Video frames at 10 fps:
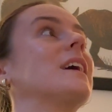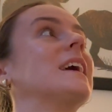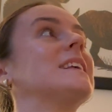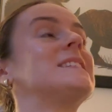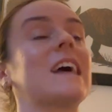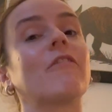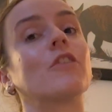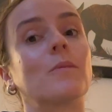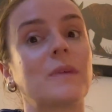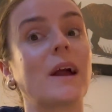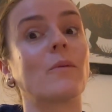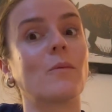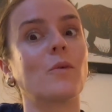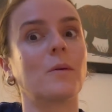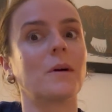is definitely up there with
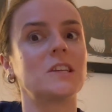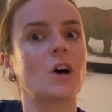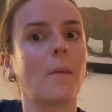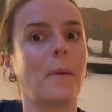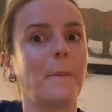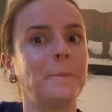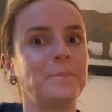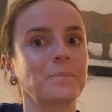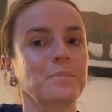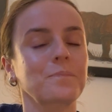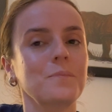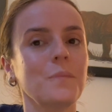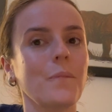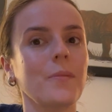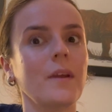one of my top
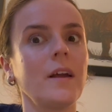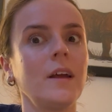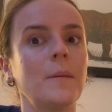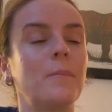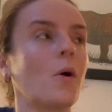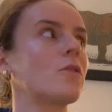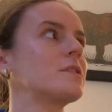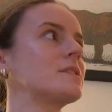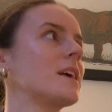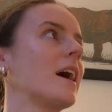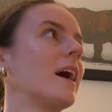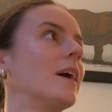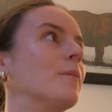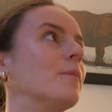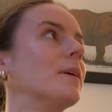books.
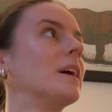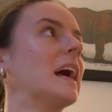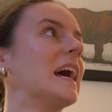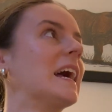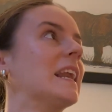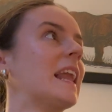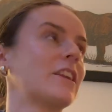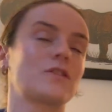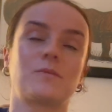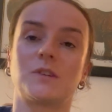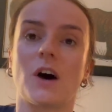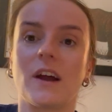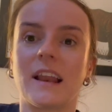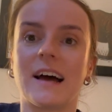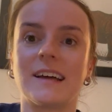Letters from
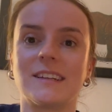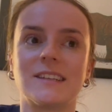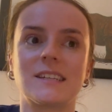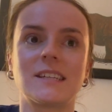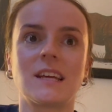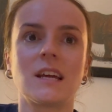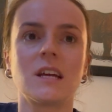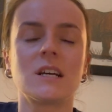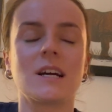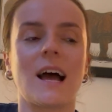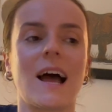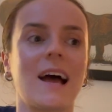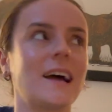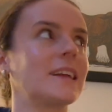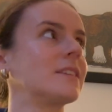Thailand,
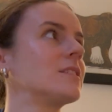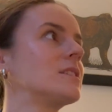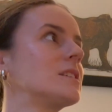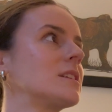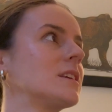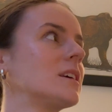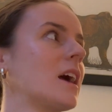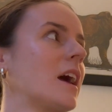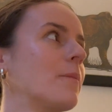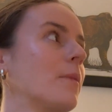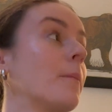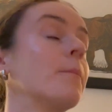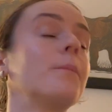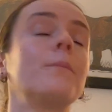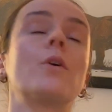and
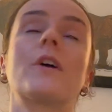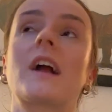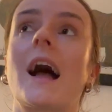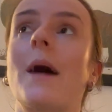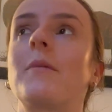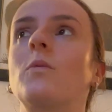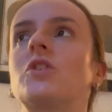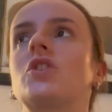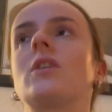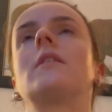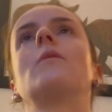Murakami, which